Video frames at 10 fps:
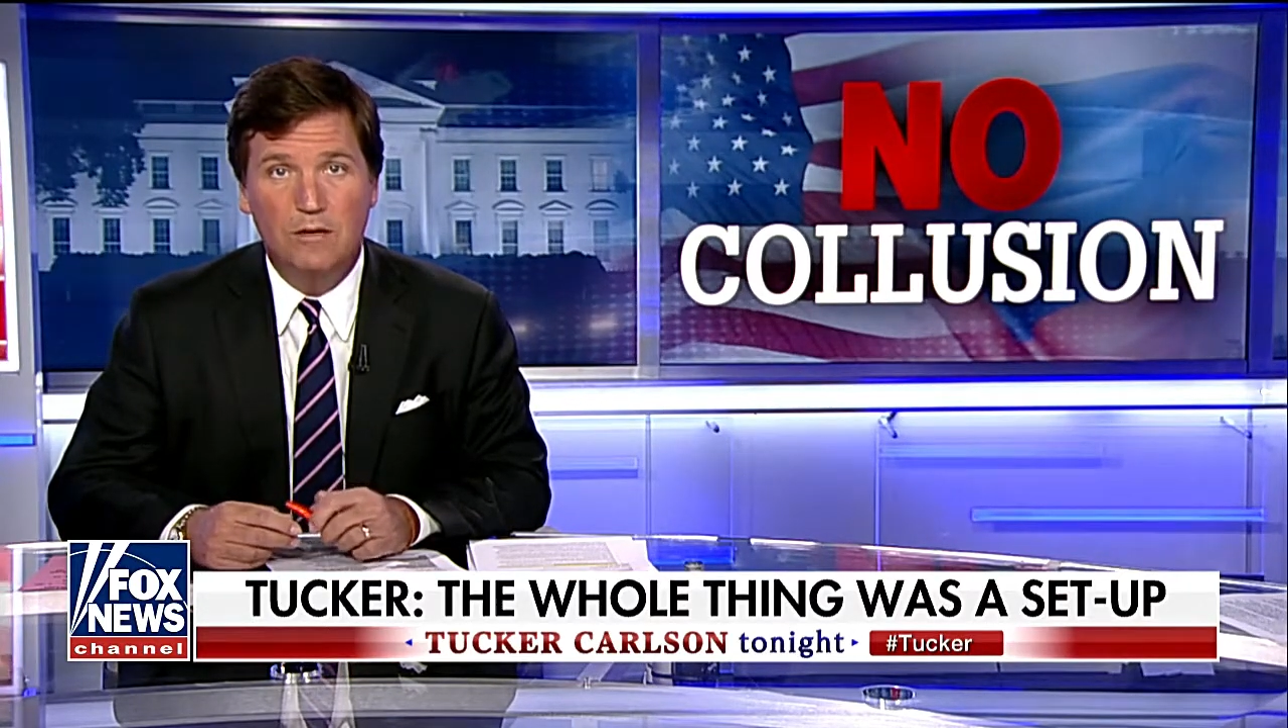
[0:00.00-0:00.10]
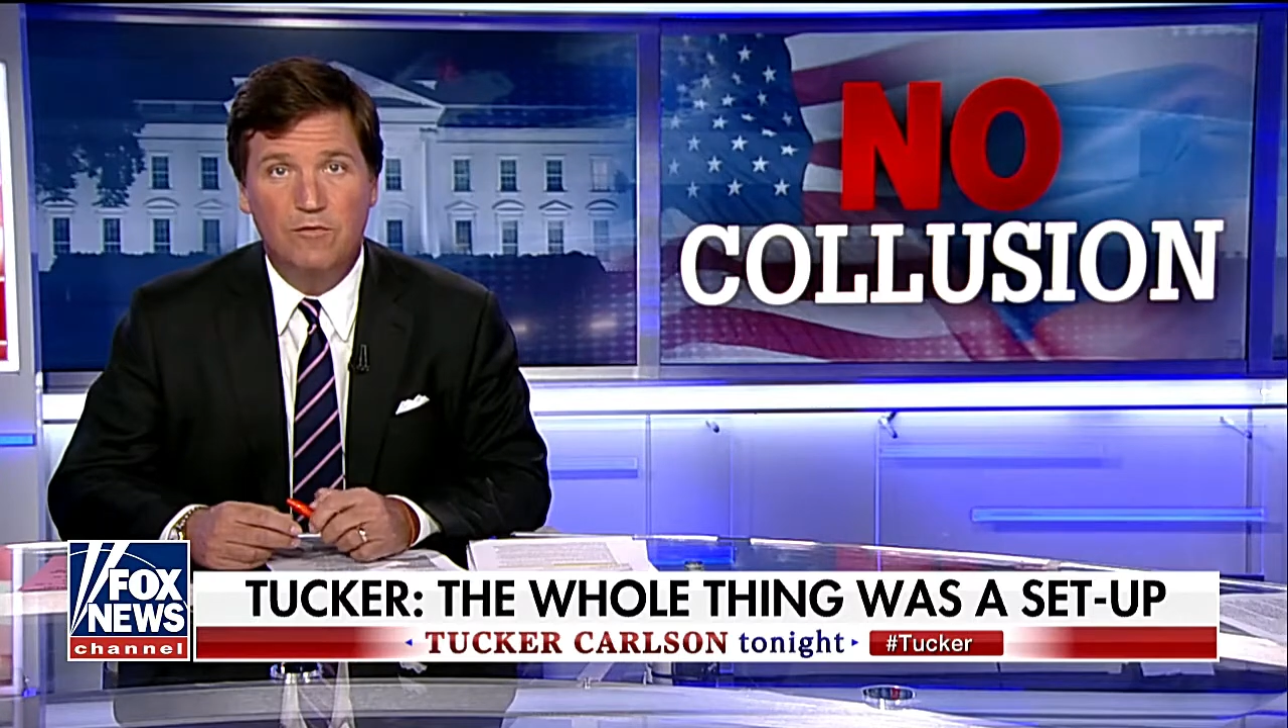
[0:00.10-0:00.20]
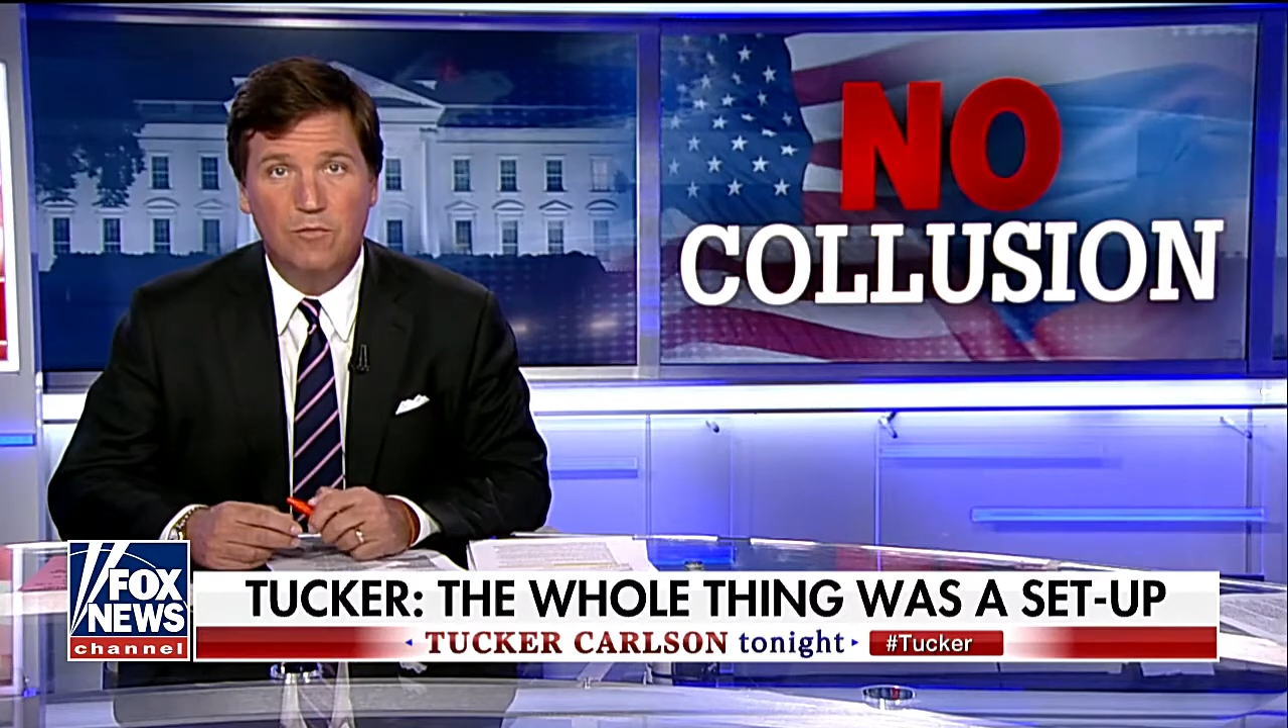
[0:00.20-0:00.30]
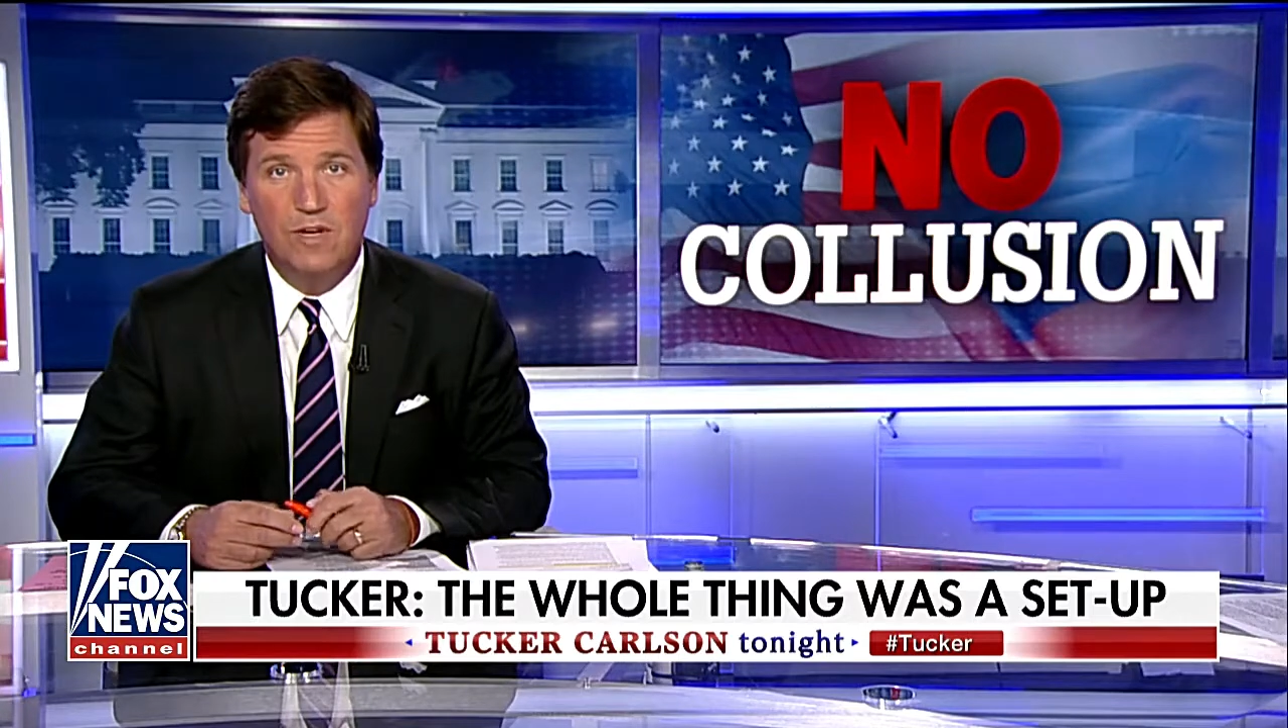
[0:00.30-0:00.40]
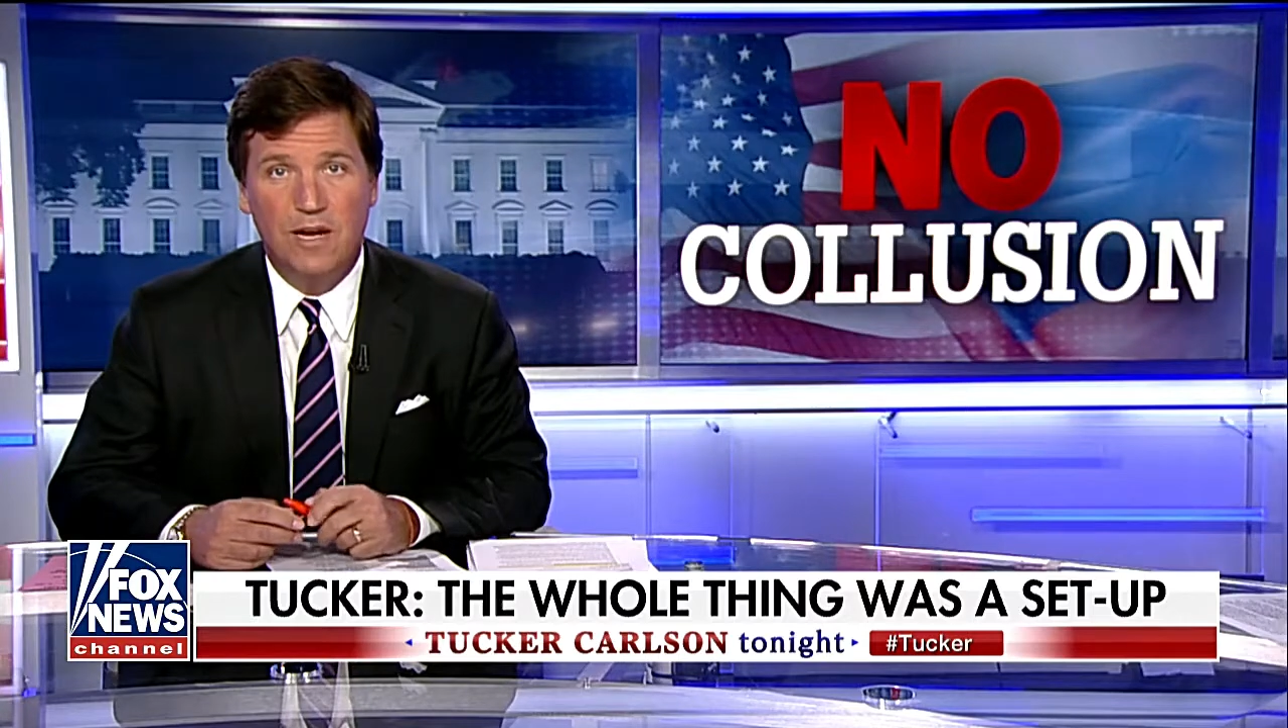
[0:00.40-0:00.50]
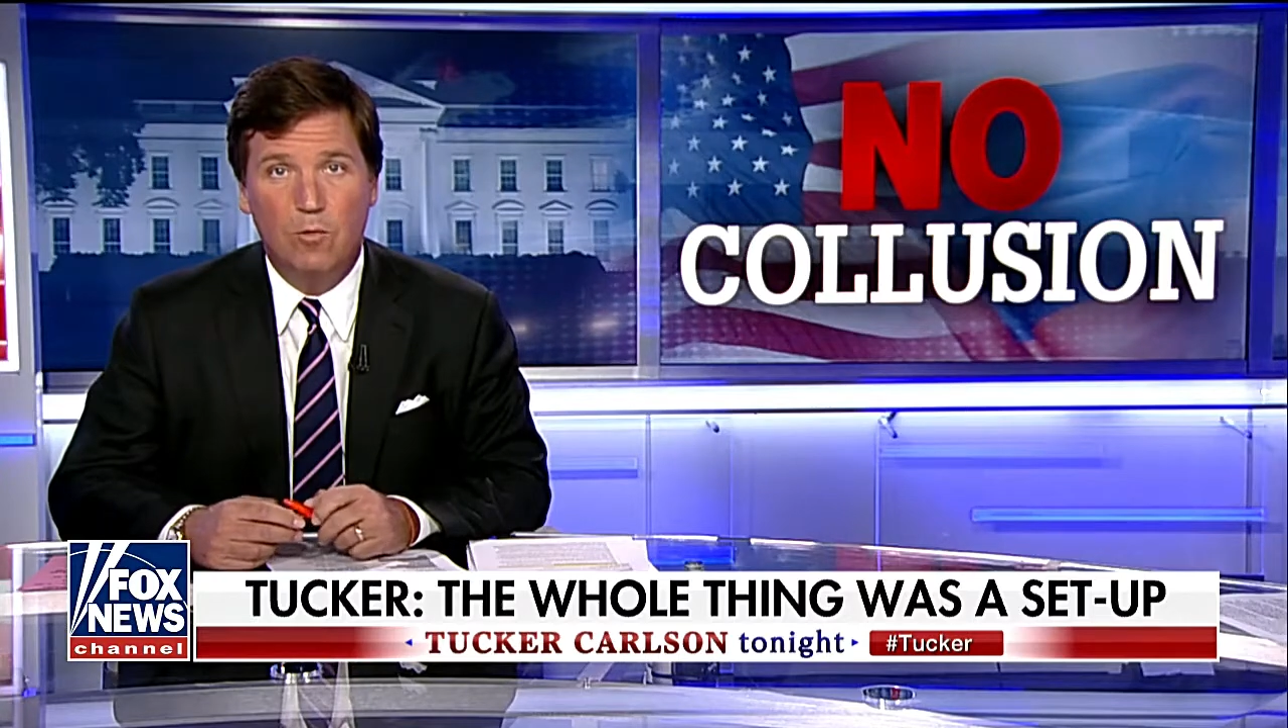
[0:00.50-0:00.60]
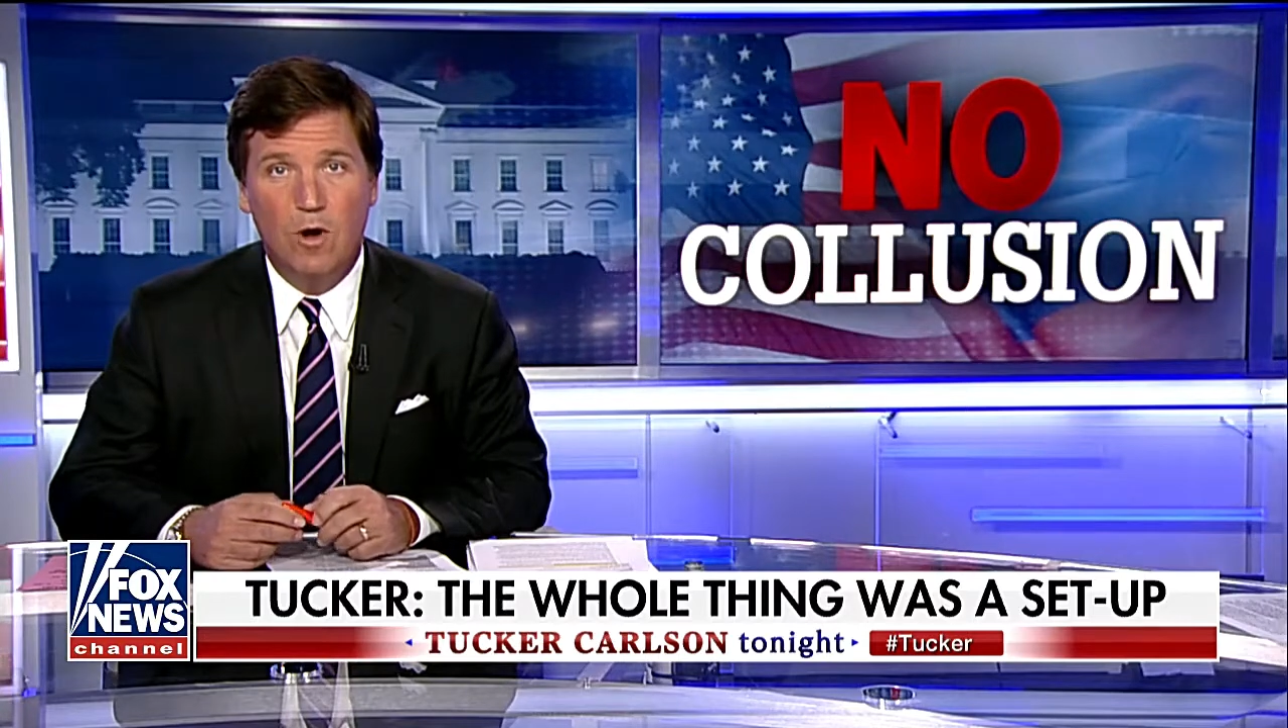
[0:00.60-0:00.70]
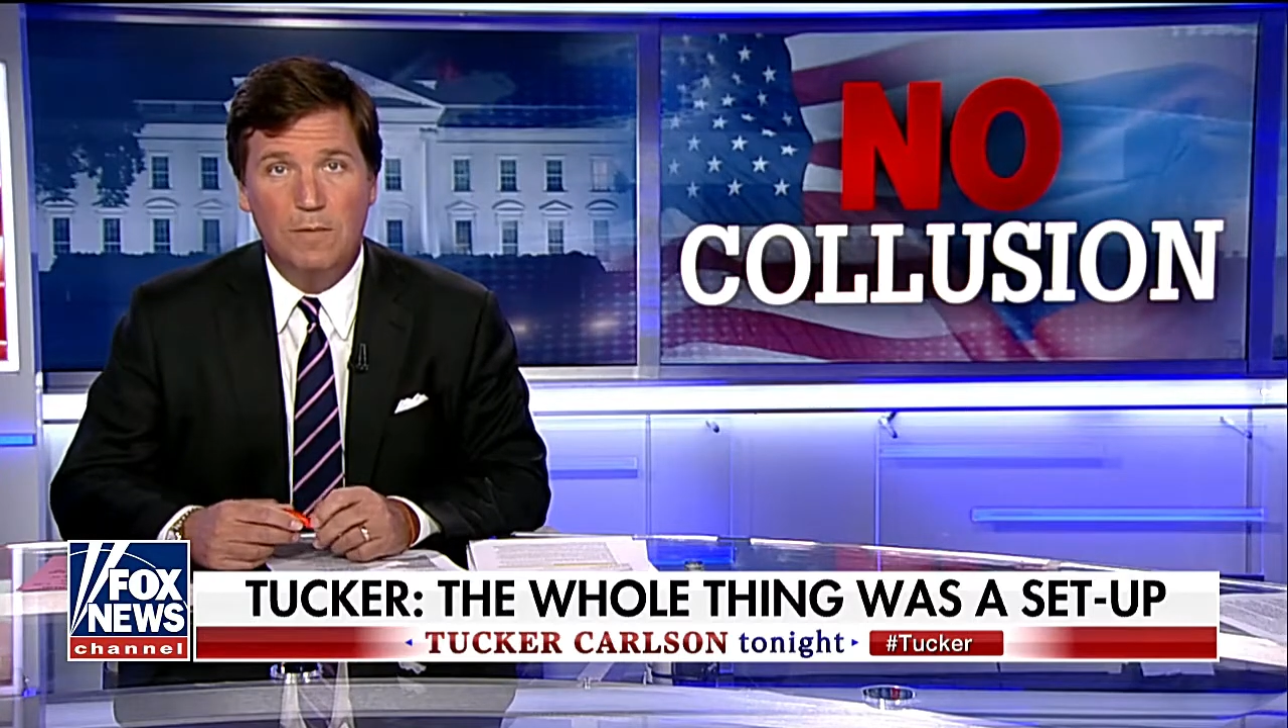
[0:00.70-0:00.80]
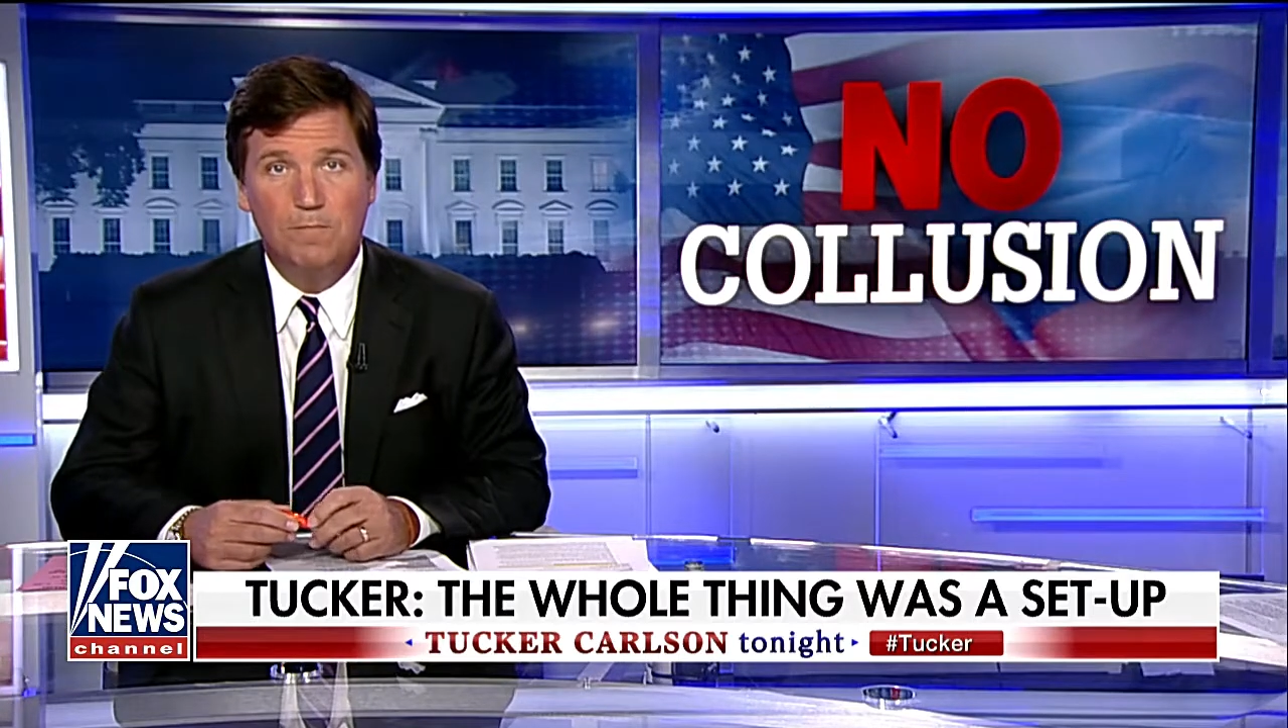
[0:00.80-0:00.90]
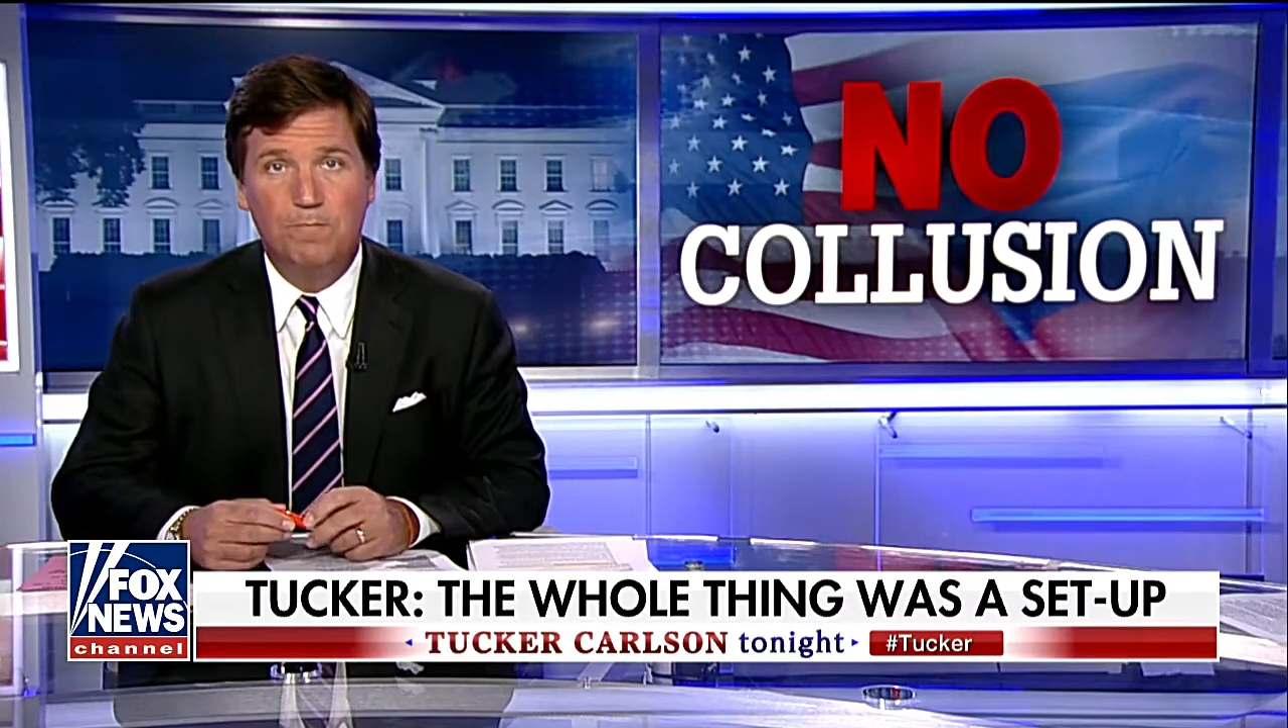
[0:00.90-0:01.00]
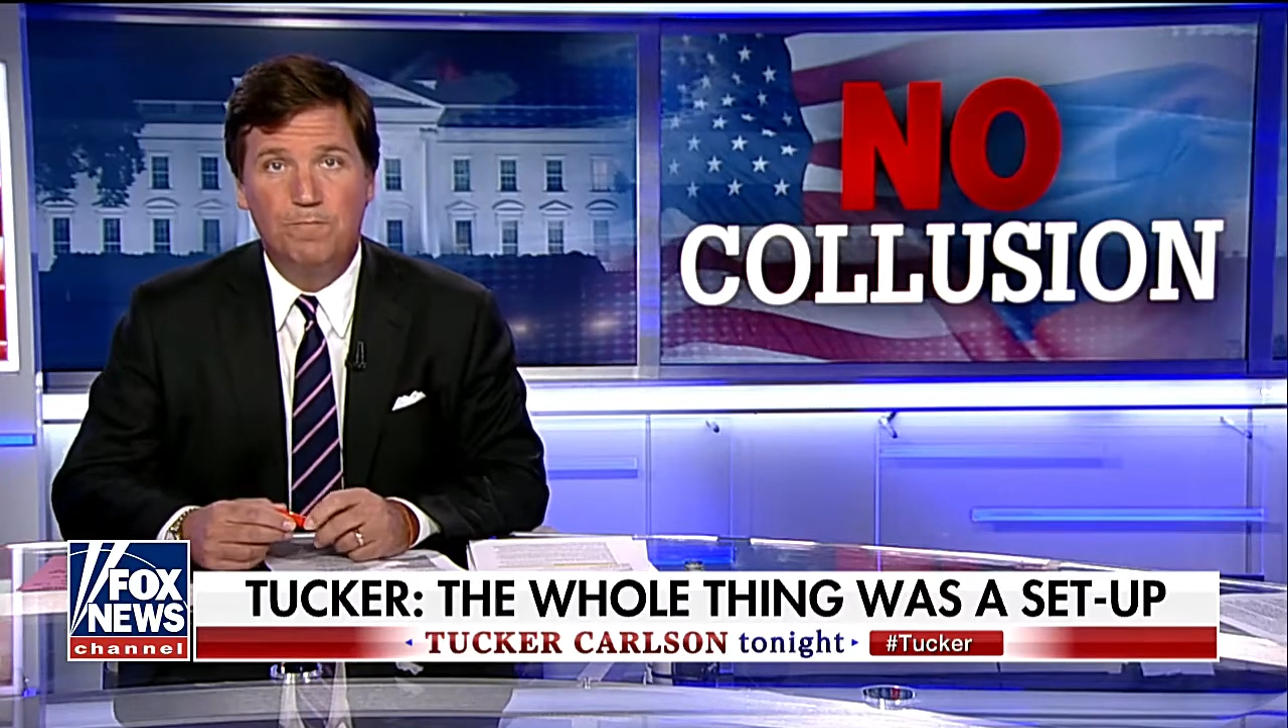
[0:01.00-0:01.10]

from day one.